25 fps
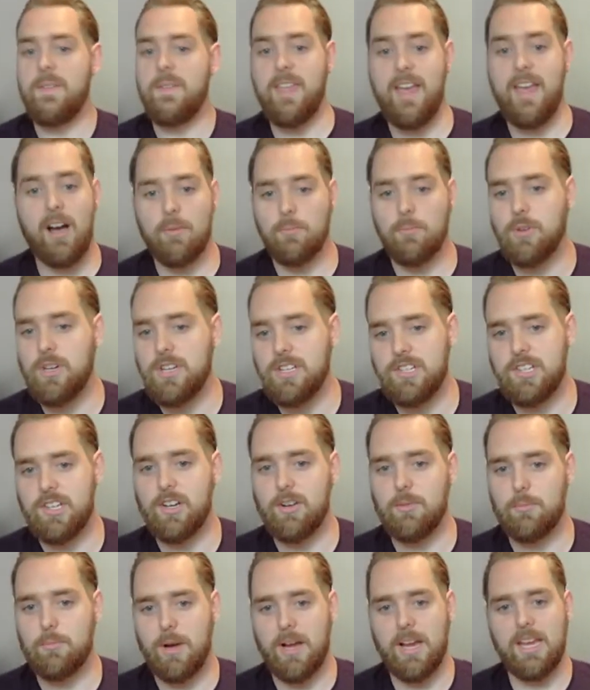Now I'm reaching
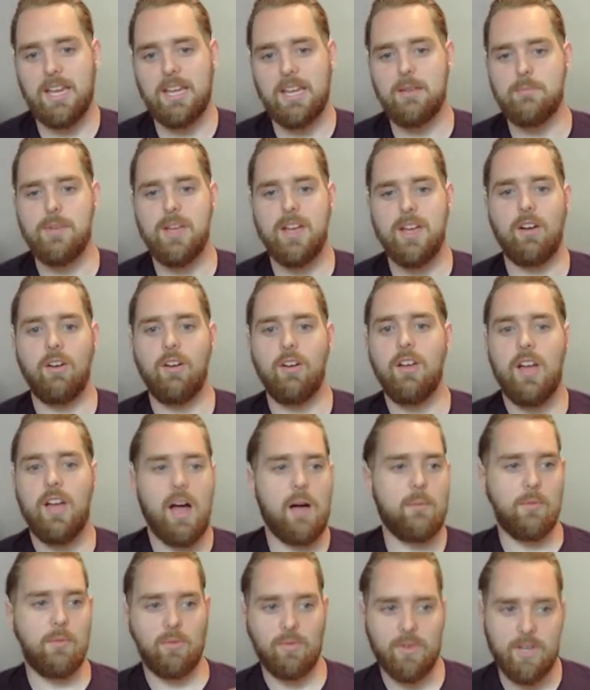out by email.
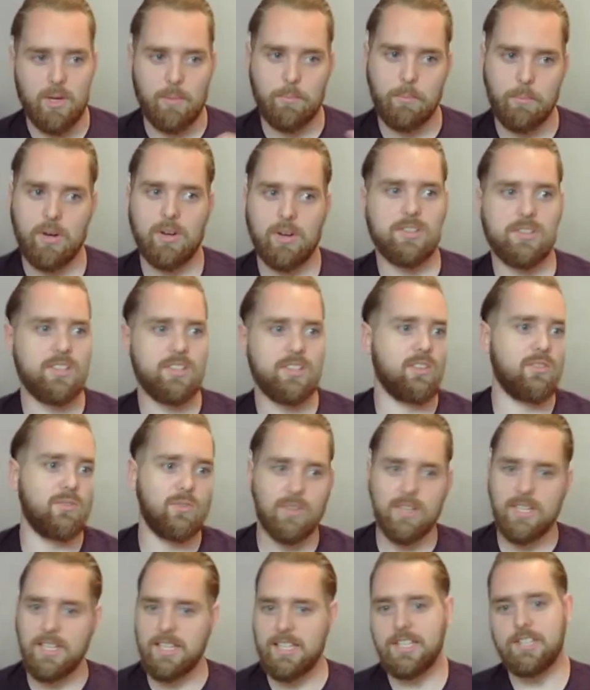I'm a real person
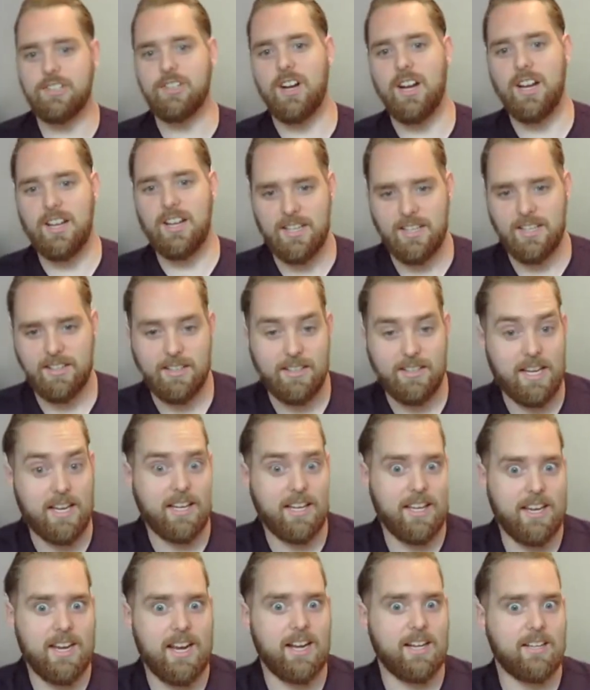really trying to get
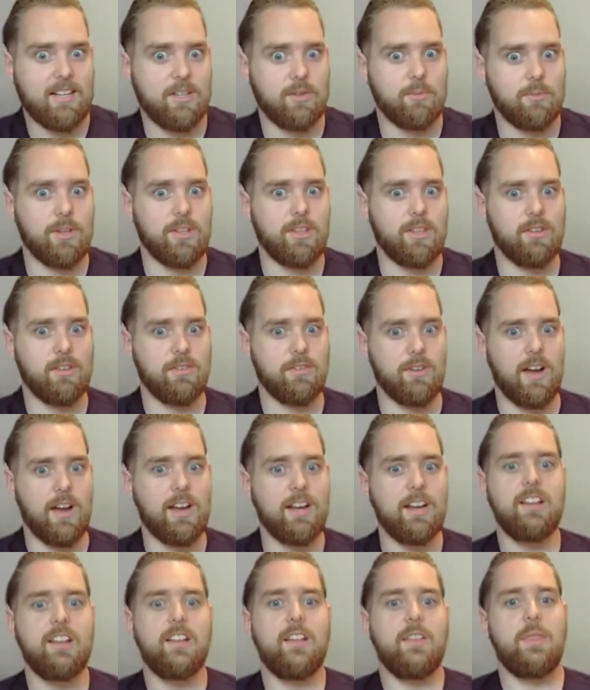connected with you, right?
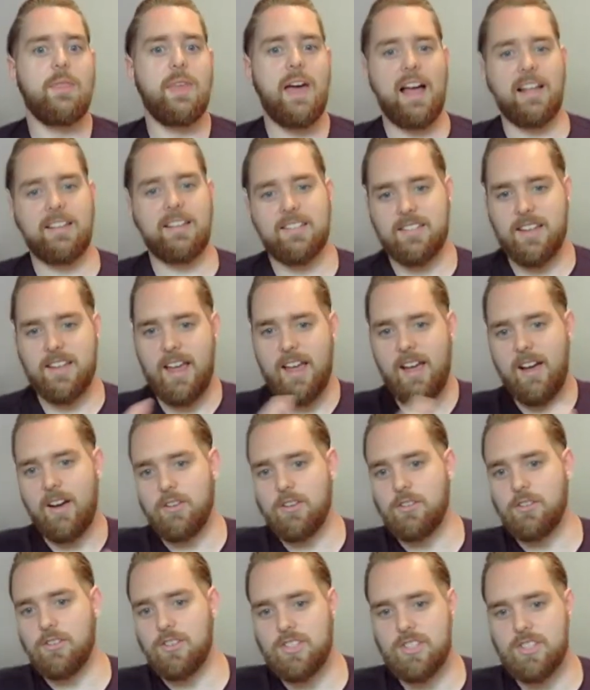That's how
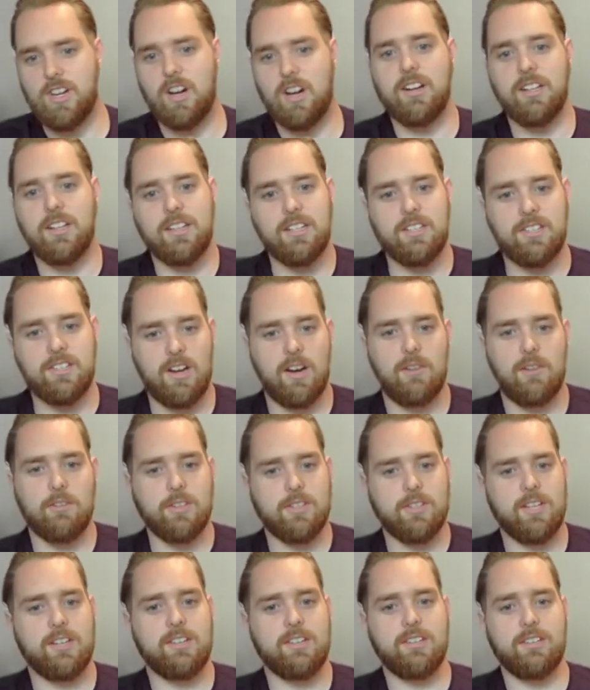you're starting these
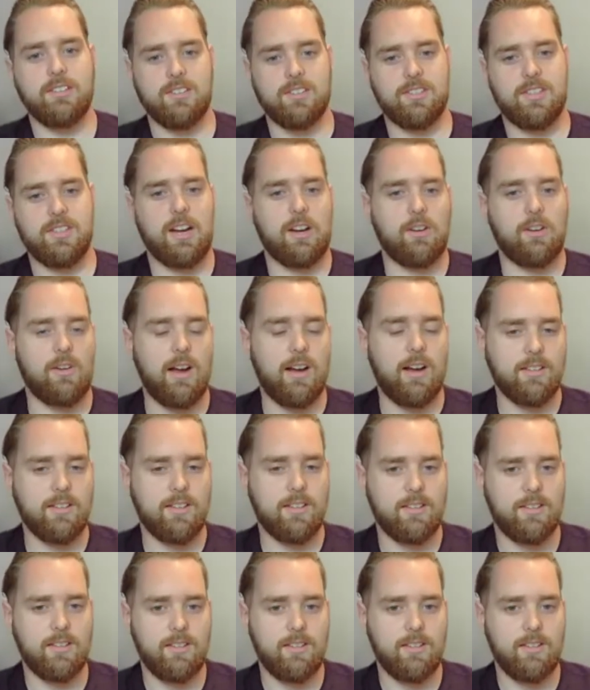conversations. Is that correct?